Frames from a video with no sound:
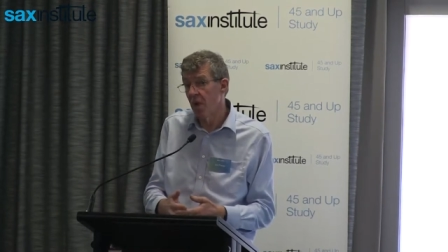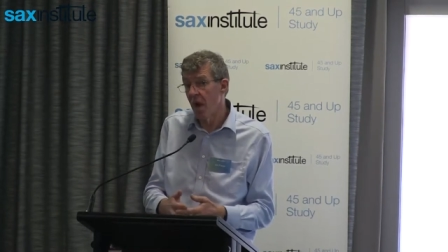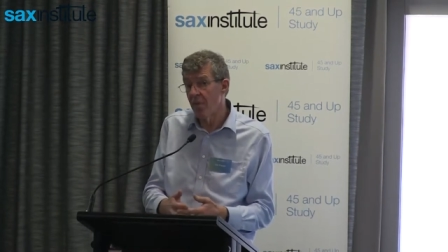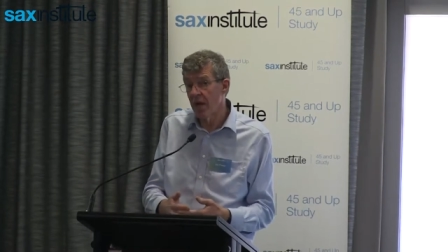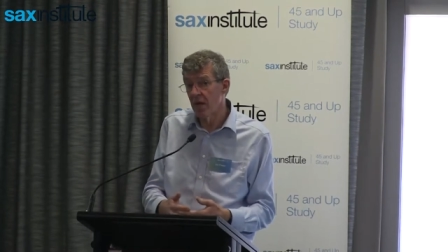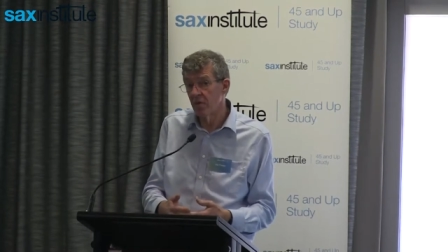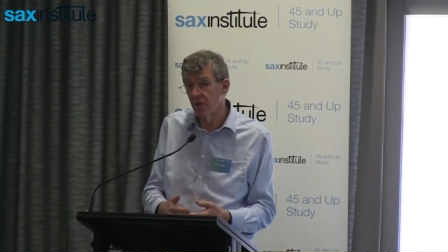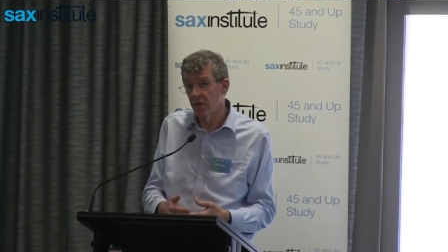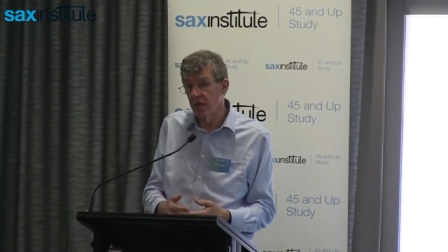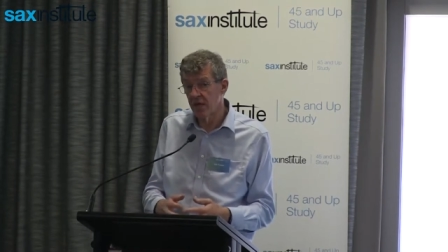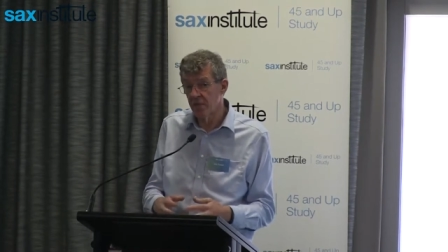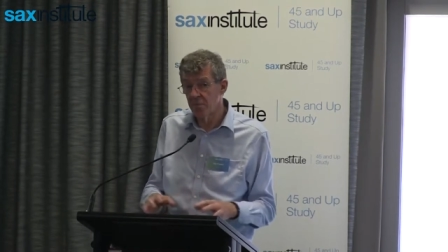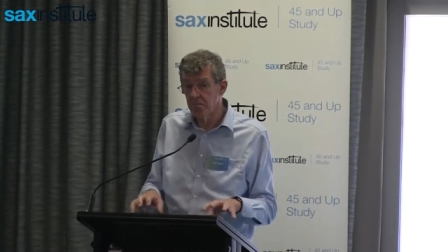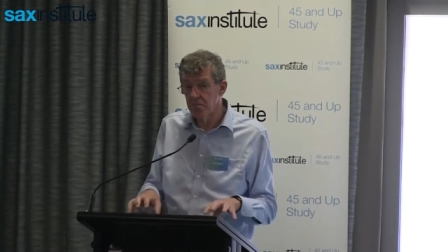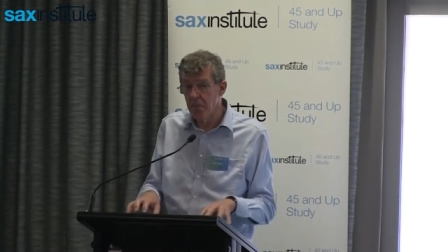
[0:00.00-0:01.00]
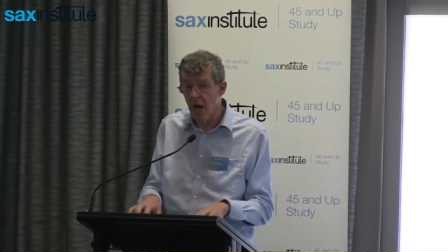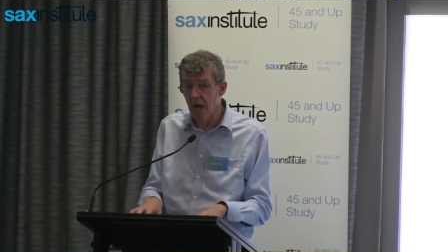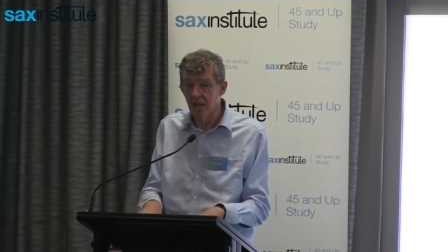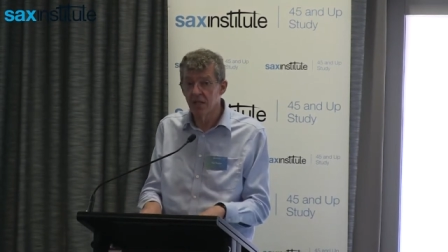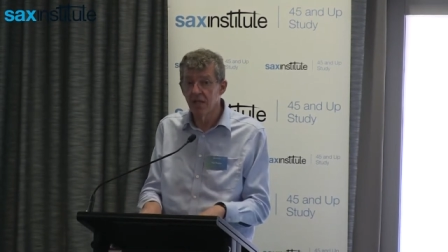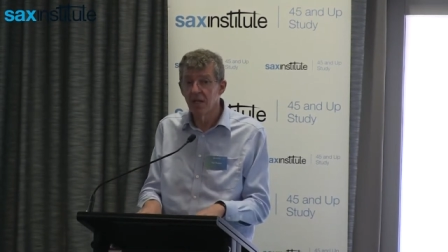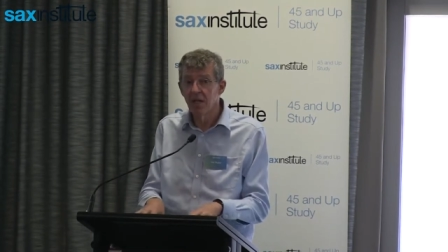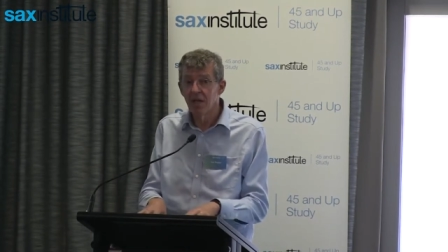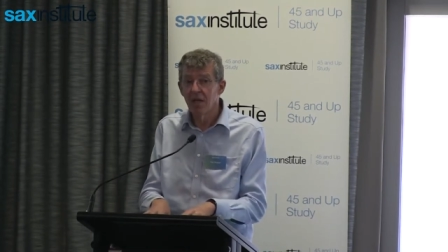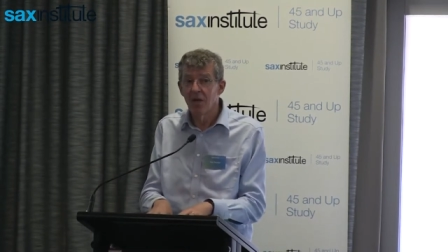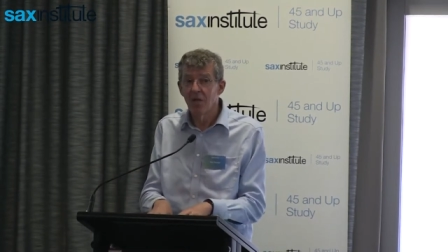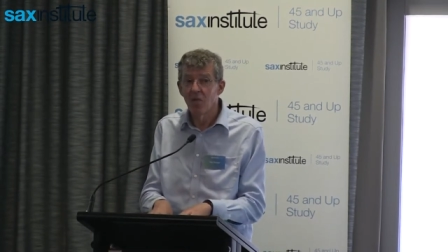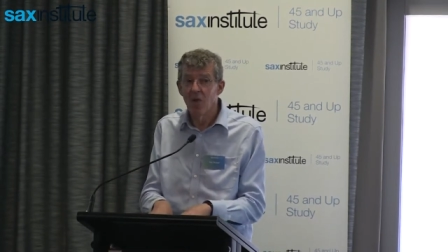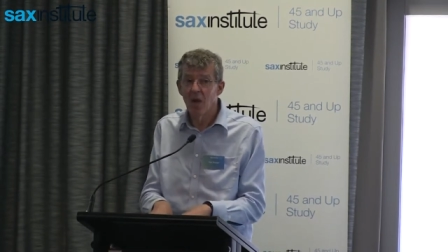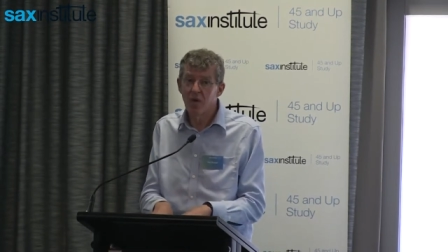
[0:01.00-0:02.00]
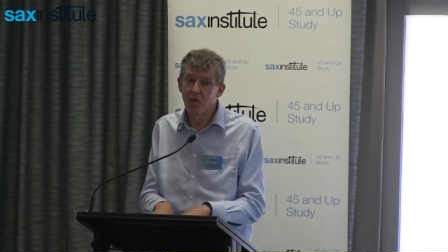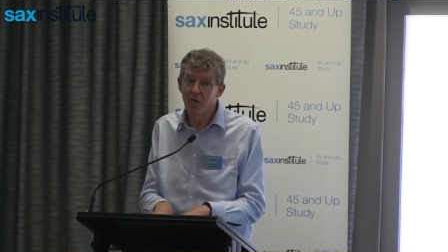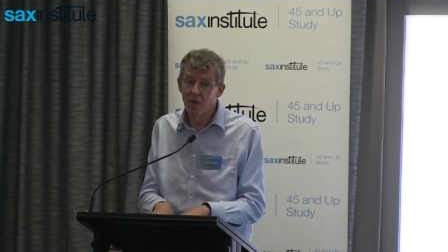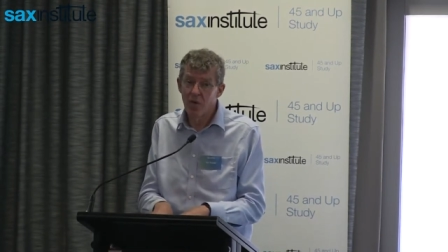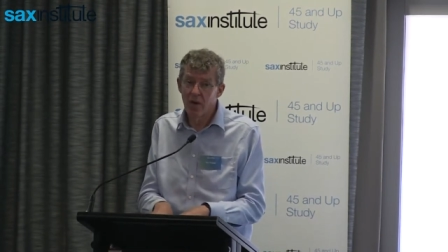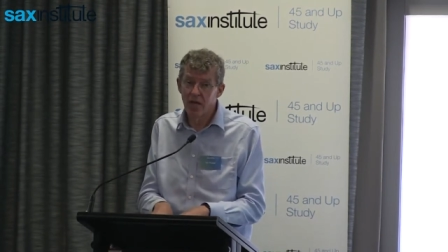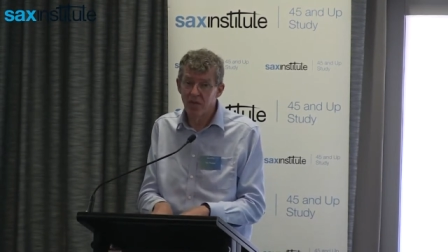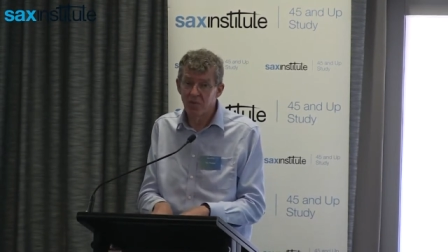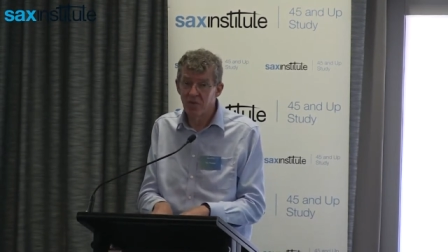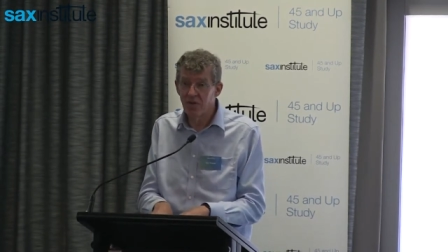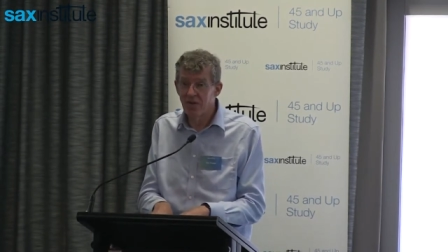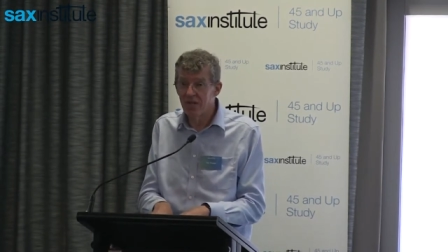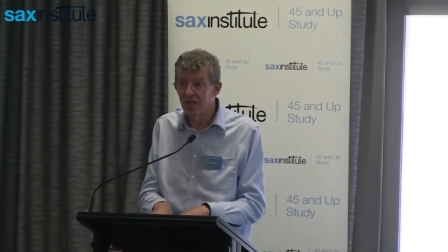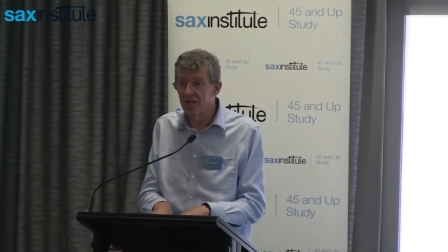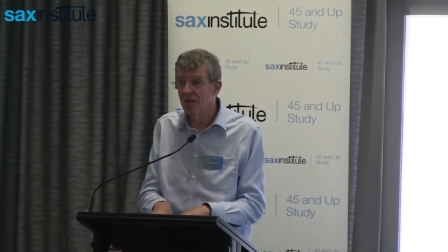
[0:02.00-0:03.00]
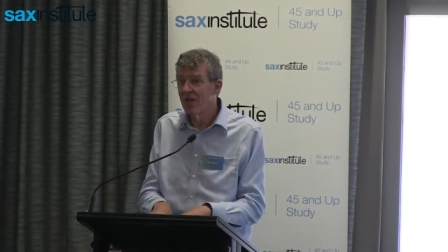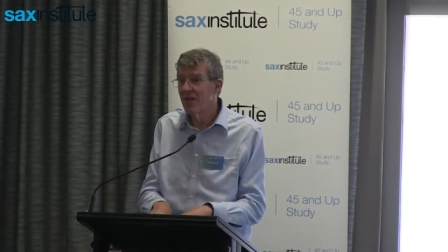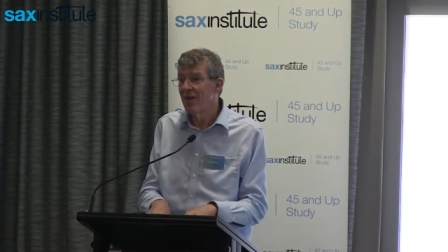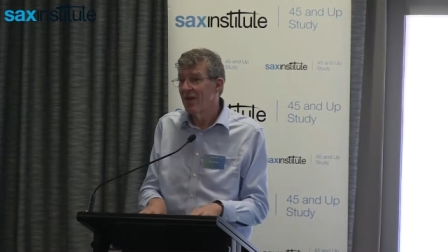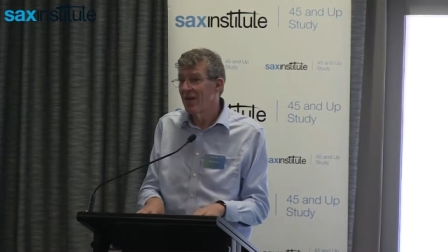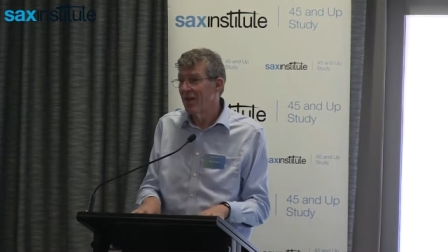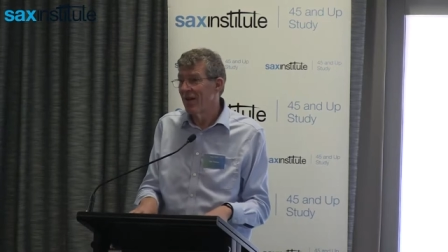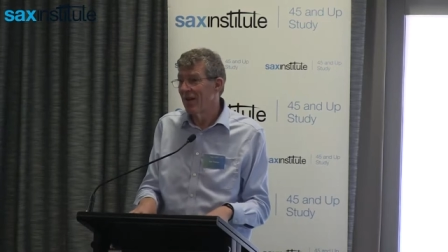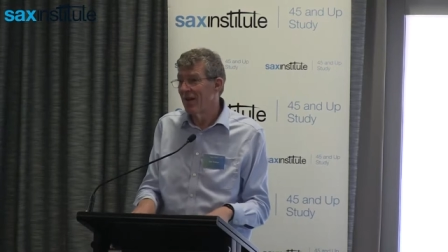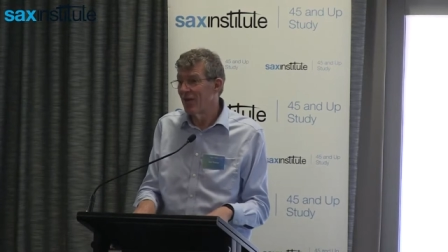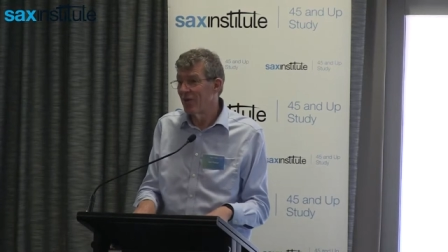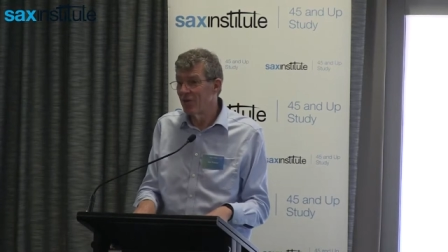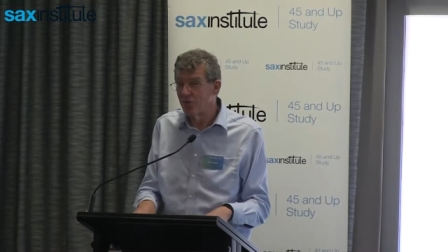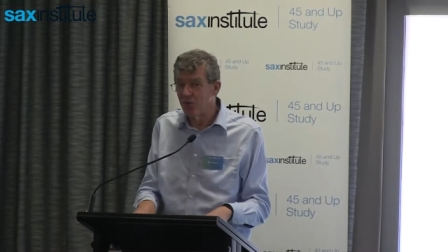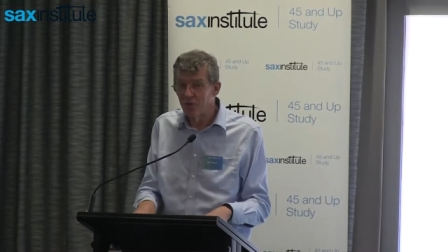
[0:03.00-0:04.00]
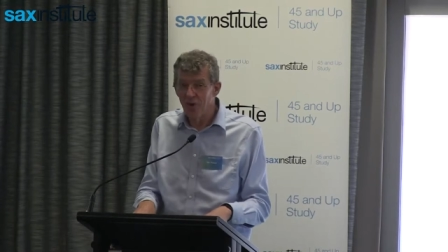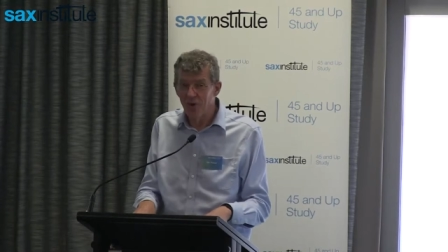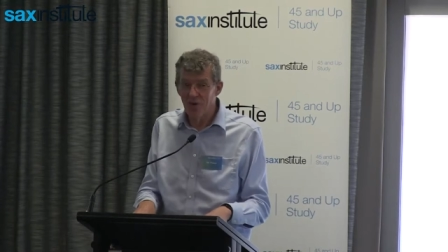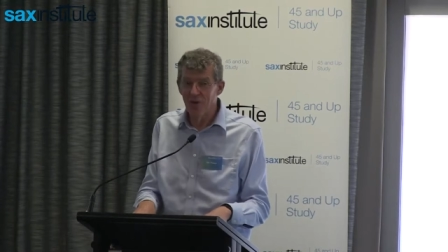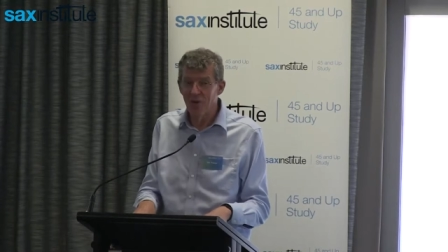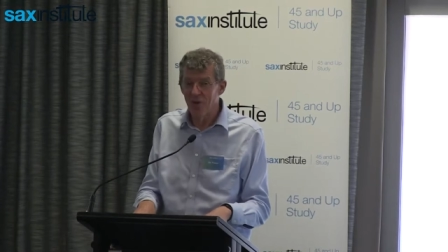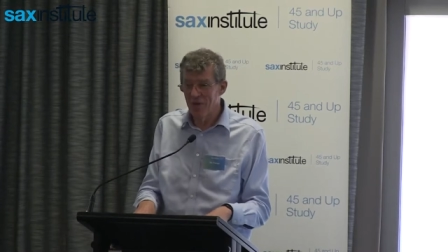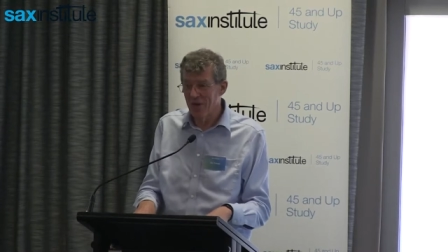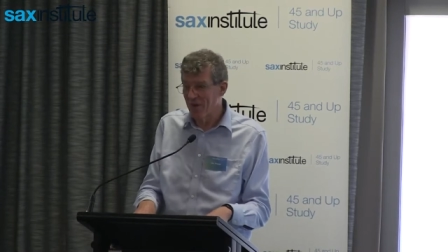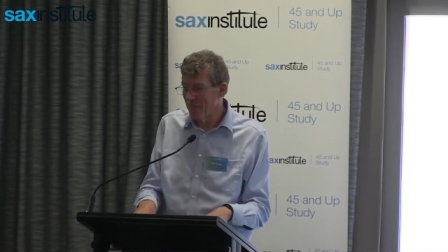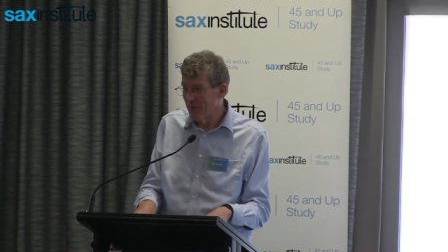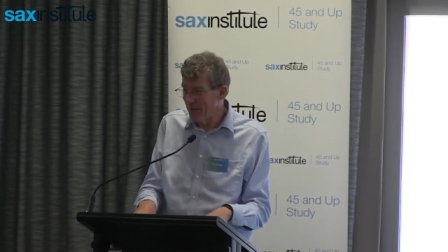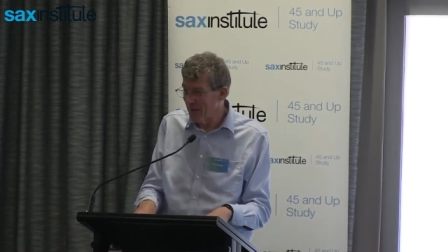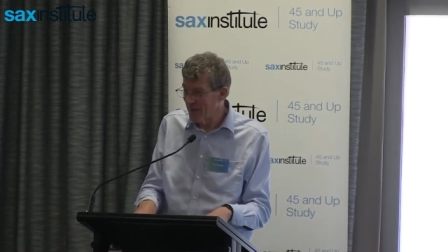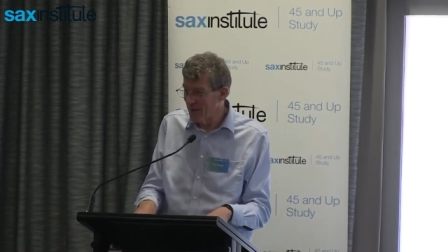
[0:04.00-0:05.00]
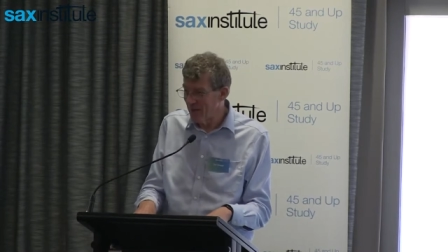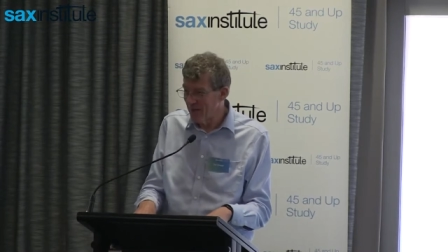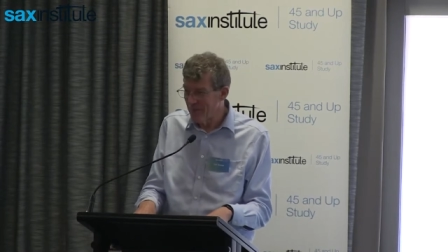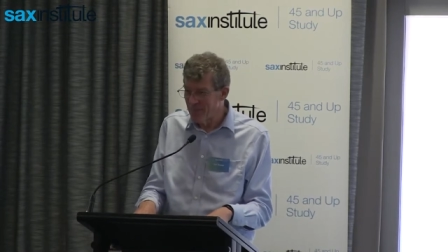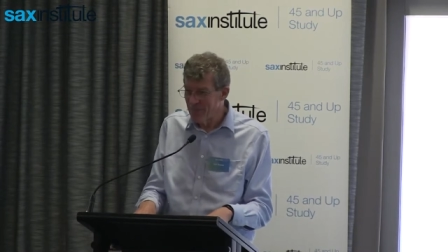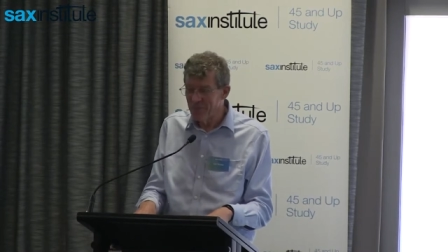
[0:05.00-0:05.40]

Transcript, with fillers: about things. But one request, please, do not lobby the minister.